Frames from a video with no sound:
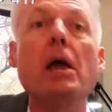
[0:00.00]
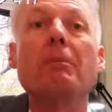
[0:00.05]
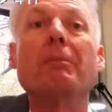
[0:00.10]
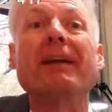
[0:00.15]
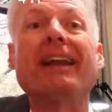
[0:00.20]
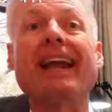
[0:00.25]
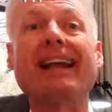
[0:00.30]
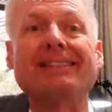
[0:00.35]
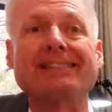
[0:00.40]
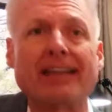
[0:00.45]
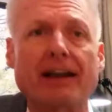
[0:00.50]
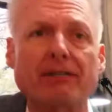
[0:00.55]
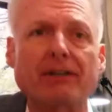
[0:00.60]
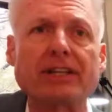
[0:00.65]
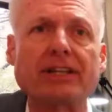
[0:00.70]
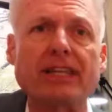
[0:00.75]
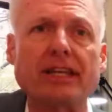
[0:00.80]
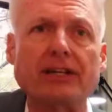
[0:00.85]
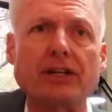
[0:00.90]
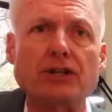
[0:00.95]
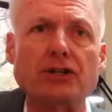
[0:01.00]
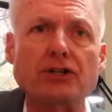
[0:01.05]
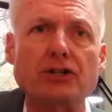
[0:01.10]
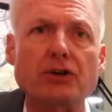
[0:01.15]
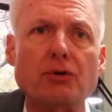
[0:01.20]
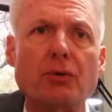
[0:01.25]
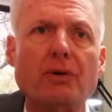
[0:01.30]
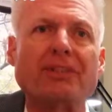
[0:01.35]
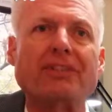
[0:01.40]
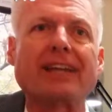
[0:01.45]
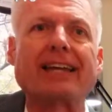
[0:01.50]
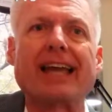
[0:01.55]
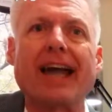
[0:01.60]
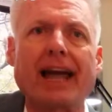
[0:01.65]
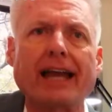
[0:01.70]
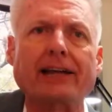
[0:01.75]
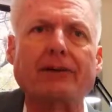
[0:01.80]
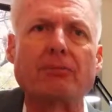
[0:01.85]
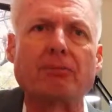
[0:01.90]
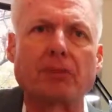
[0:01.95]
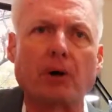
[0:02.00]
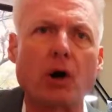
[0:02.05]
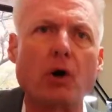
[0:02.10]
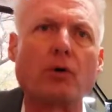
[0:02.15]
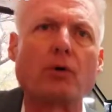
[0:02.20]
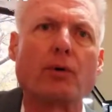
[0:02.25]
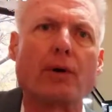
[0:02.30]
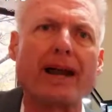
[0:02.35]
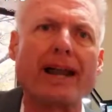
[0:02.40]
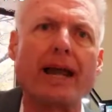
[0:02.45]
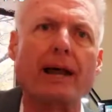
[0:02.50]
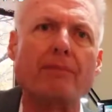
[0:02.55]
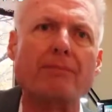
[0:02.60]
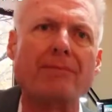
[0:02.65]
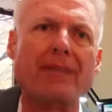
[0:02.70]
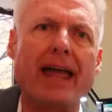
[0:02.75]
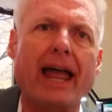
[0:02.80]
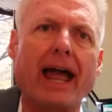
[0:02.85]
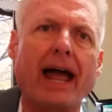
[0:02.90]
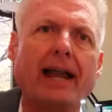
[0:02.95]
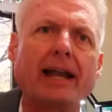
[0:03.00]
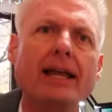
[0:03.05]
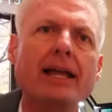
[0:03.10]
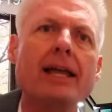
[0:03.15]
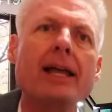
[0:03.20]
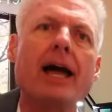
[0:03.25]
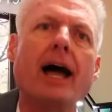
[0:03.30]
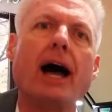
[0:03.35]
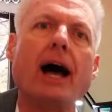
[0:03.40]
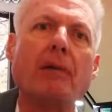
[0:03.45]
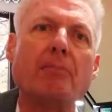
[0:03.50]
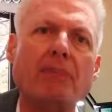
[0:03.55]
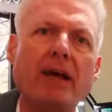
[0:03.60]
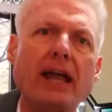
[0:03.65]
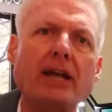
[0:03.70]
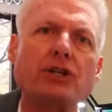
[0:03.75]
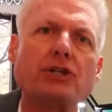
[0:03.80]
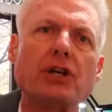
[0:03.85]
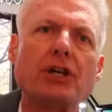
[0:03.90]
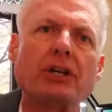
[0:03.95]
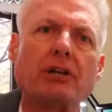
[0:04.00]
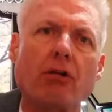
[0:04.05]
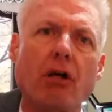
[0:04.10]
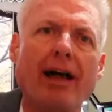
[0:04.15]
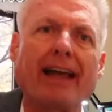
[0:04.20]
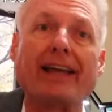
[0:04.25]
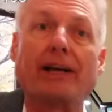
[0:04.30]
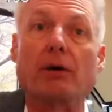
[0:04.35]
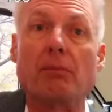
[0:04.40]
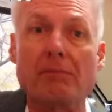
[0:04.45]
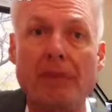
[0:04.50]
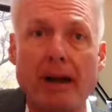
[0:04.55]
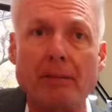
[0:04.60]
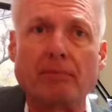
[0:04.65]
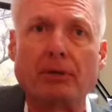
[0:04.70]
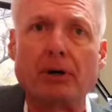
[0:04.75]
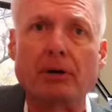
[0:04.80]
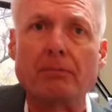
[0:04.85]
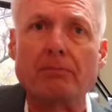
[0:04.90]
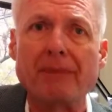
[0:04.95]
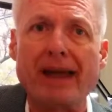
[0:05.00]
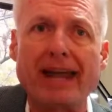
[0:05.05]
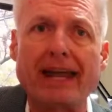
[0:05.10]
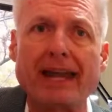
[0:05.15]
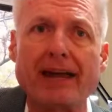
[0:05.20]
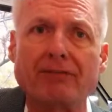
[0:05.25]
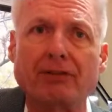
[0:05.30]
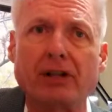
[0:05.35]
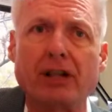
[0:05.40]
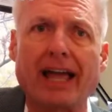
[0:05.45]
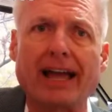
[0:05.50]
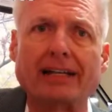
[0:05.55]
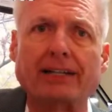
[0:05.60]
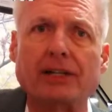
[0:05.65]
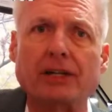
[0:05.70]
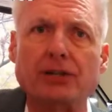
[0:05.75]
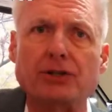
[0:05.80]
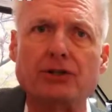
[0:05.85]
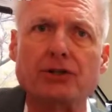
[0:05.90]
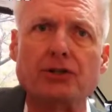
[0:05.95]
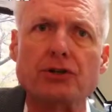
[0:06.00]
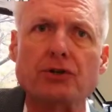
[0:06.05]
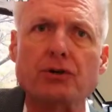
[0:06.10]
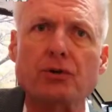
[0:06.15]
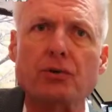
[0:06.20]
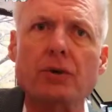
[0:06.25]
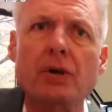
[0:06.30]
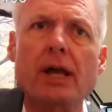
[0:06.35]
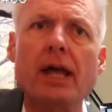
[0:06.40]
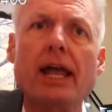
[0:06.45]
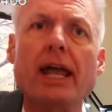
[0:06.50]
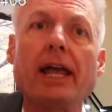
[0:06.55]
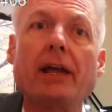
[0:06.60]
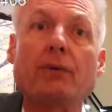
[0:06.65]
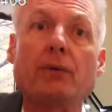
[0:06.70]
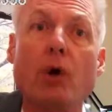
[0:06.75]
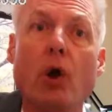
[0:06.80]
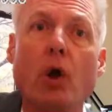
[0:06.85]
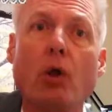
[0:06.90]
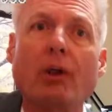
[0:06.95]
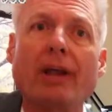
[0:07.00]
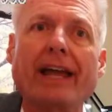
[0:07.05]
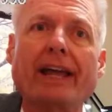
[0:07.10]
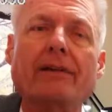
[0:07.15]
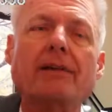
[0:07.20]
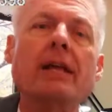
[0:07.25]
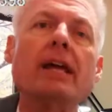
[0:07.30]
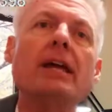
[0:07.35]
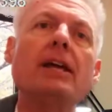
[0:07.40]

but it has everything to do with the kind of program that a patient, client, or member may have elected to enroll in.